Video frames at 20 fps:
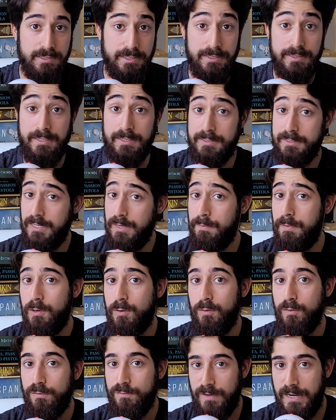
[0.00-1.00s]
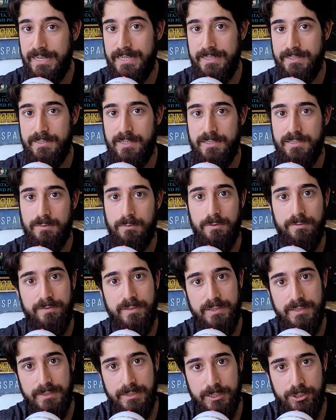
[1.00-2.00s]
in the typical fighting system of
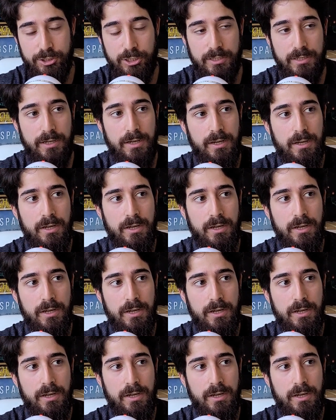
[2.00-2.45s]
5th edition